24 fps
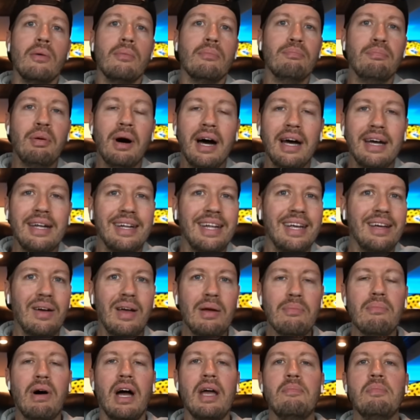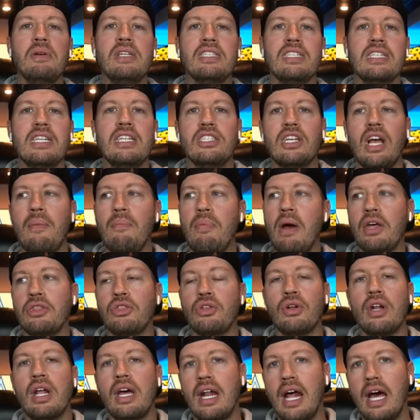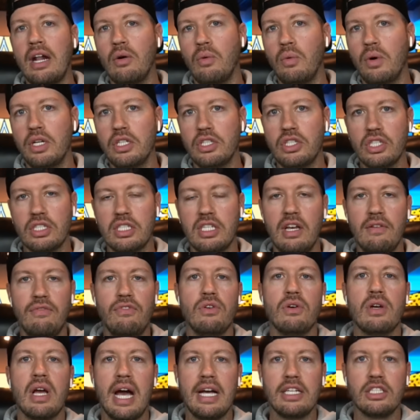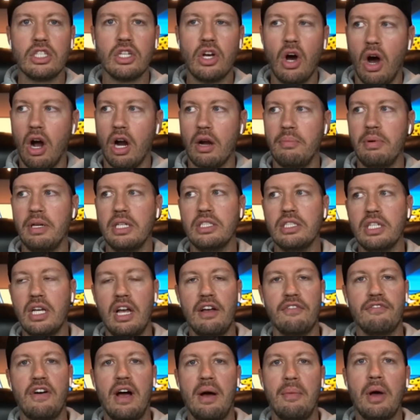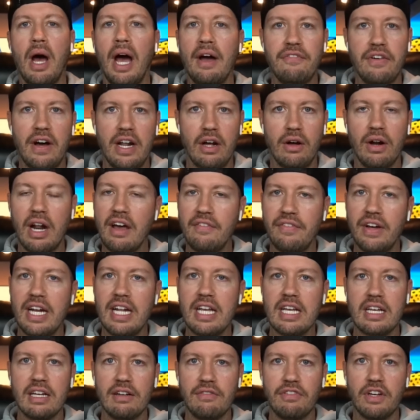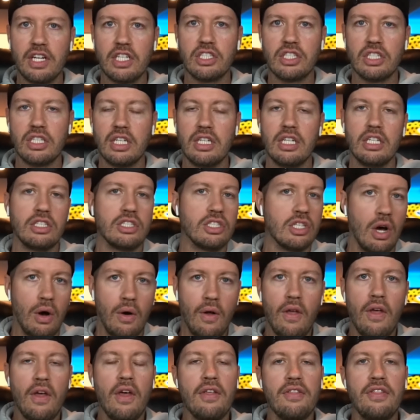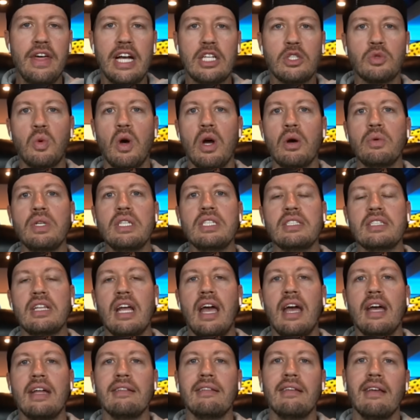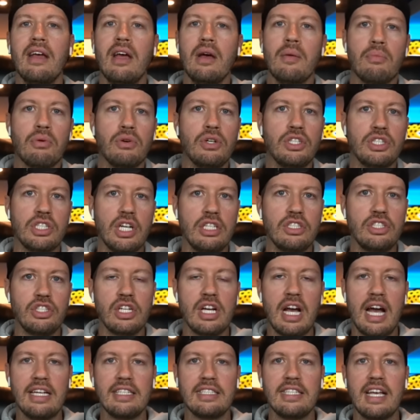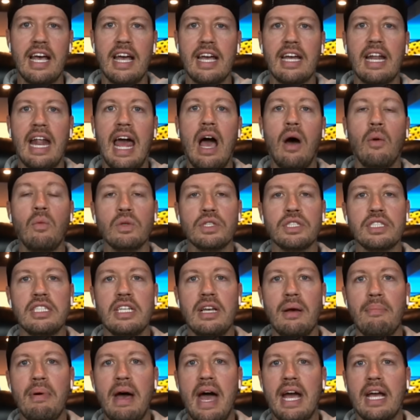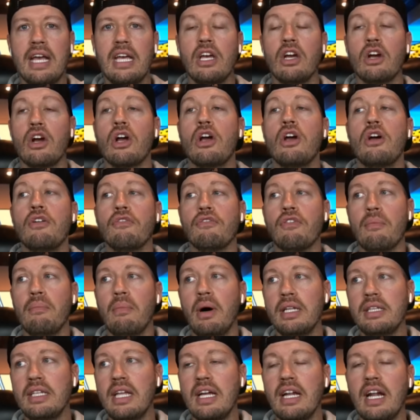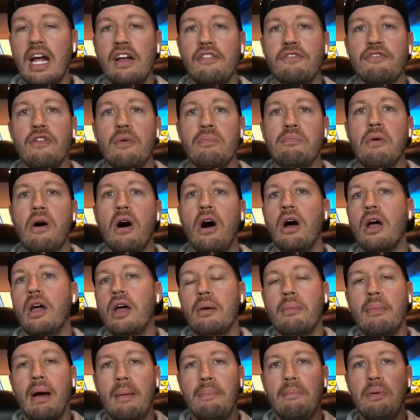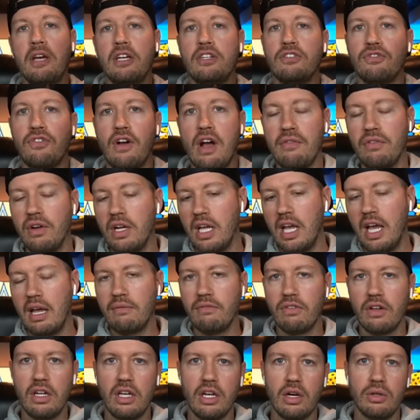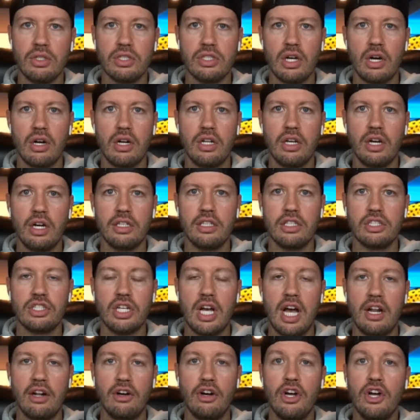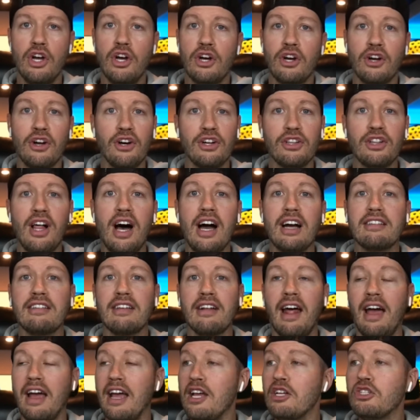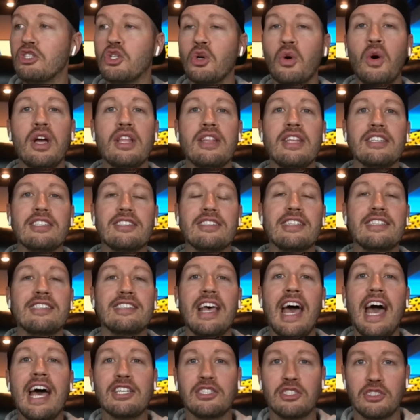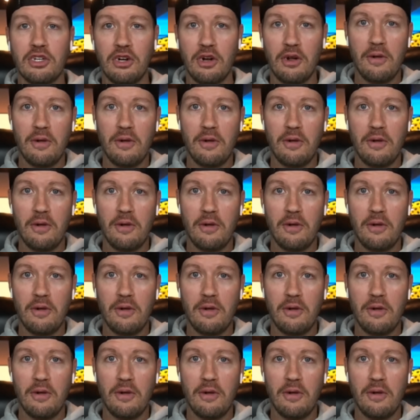But it might be CJ Beathard, and I don't want to just give you guys garbage if I if I don't have any conviction in it. So that's where we stand. Appreciate you guys hanging out. We'll see you back here for Monday Night Football. My picks for every game video is already on the channel. Good luck tonight. Enjoy this disaster.